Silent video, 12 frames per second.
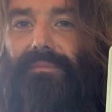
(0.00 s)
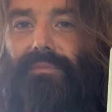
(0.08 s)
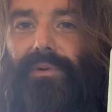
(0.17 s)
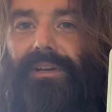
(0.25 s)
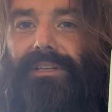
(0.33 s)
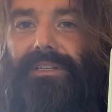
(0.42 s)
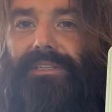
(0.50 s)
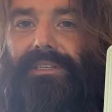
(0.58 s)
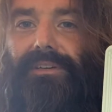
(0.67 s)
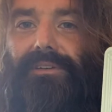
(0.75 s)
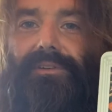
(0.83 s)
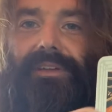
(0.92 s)
more
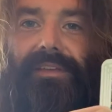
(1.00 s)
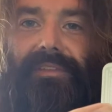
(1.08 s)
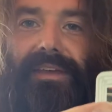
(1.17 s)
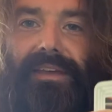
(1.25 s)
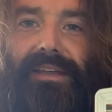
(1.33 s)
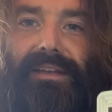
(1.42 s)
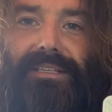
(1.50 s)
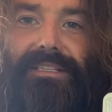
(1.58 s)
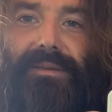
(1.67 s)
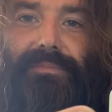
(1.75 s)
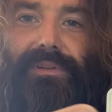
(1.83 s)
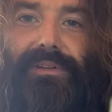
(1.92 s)
concealed in the hidden
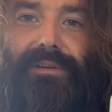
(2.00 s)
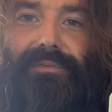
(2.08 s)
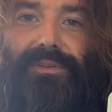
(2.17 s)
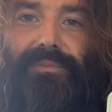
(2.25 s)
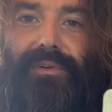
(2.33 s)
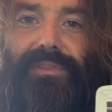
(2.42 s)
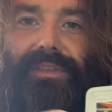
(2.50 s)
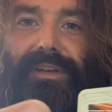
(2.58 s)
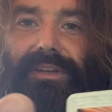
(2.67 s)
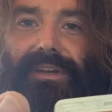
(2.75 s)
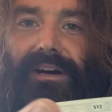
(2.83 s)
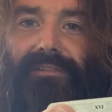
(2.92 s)
symbolism with the
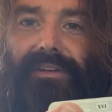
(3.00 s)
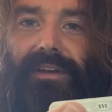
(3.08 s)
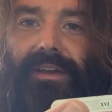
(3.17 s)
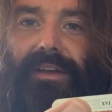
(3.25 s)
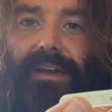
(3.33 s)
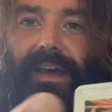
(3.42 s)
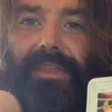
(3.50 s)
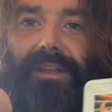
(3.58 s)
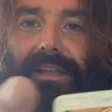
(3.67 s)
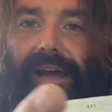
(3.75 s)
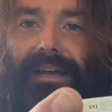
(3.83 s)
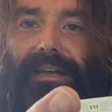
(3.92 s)
dove and the
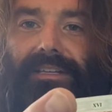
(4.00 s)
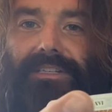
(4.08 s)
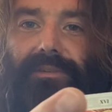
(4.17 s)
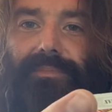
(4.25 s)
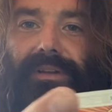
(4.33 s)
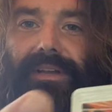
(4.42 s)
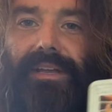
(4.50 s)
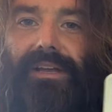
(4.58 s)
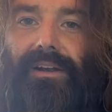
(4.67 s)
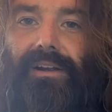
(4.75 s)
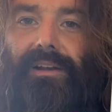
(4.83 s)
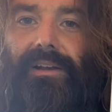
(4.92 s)
lion serpent
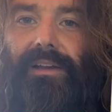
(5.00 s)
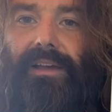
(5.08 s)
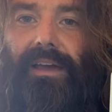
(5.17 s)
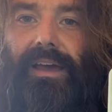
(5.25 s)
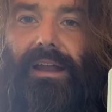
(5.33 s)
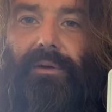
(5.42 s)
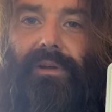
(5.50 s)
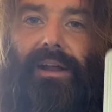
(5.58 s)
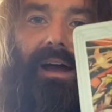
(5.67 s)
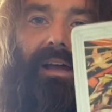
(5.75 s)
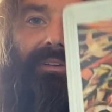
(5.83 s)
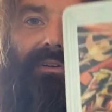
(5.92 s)
here. And I would
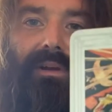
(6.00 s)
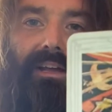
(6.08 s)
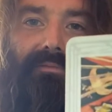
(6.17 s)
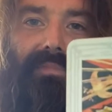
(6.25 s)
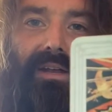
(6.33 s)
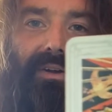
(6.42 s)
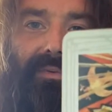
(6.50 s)
highly recommend